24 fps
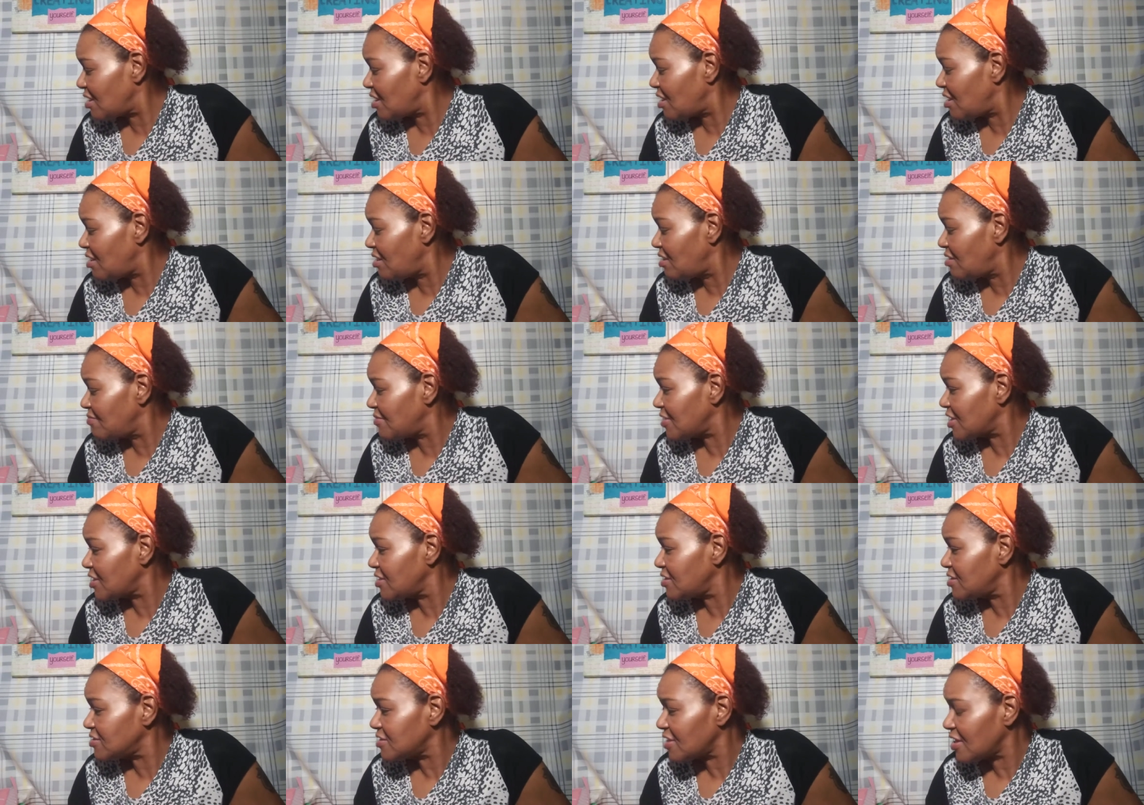Oh, my
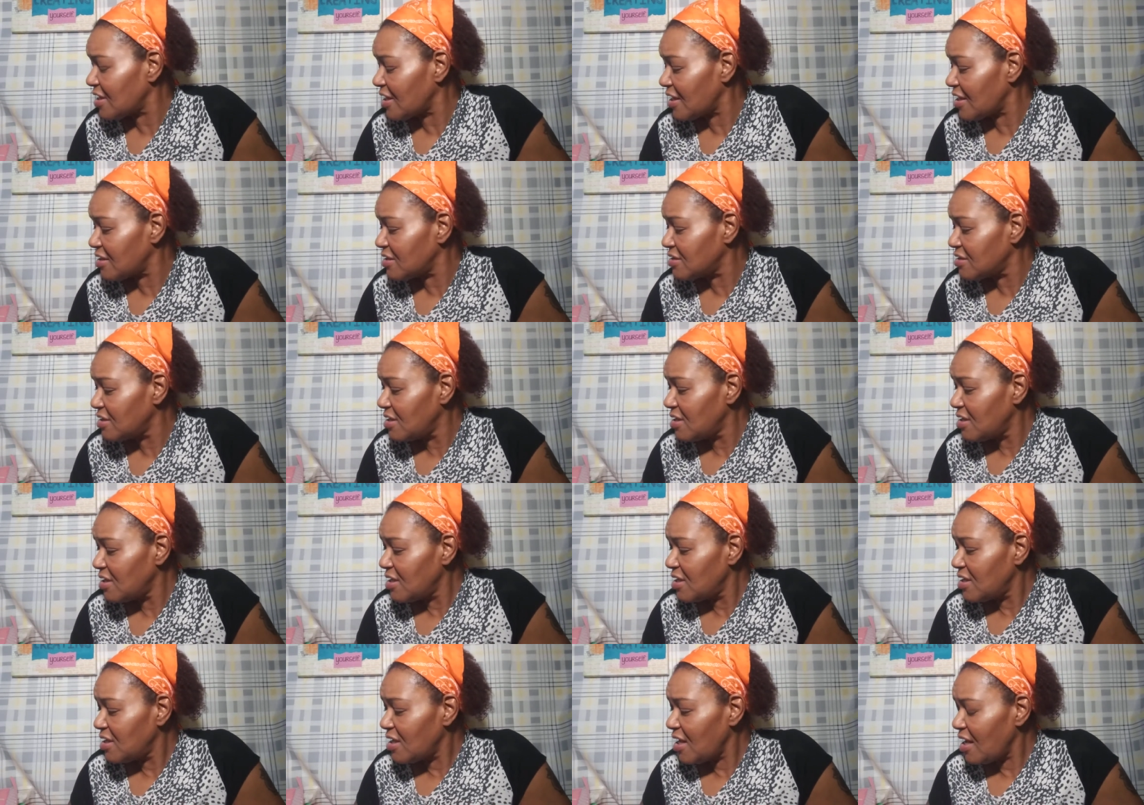goodness. I,
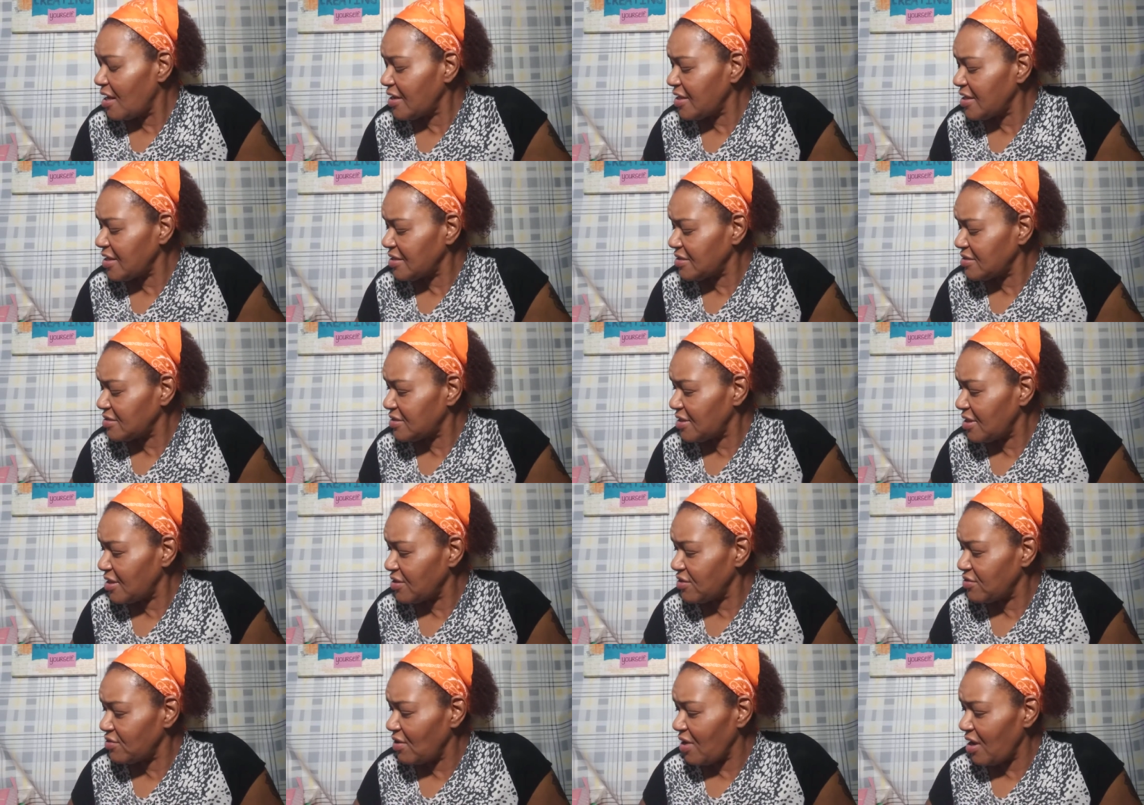how can I tell
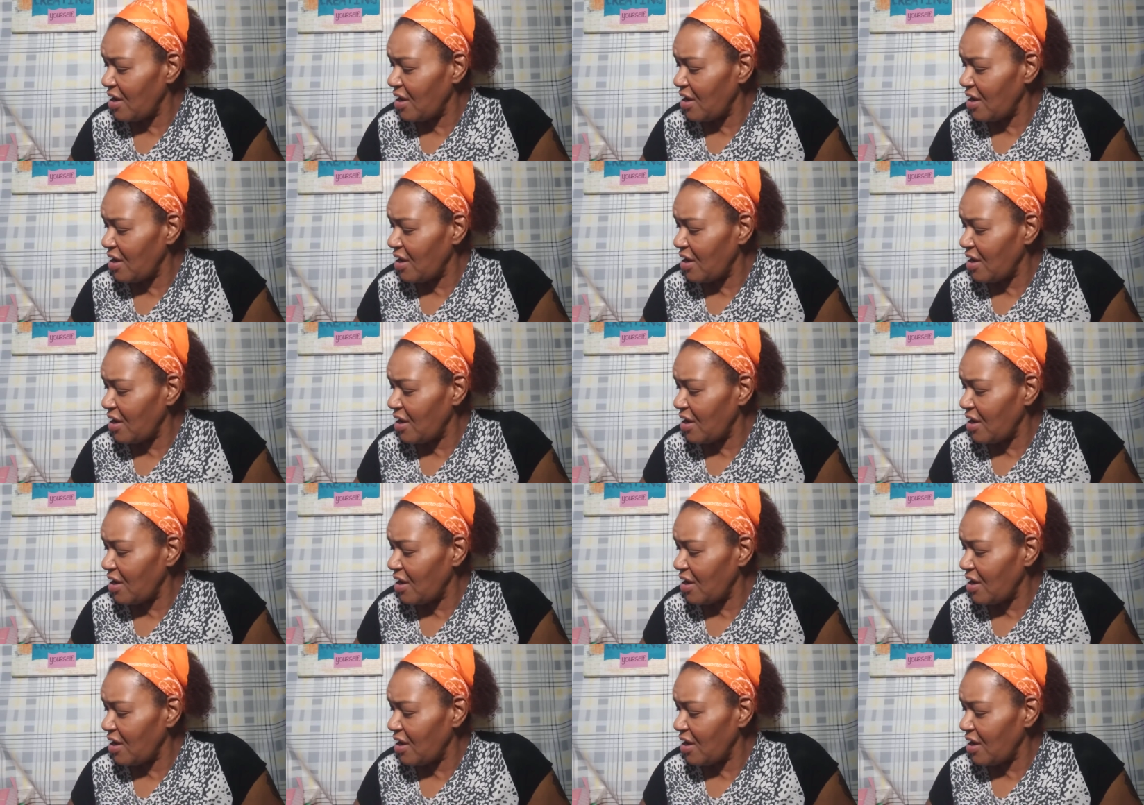you?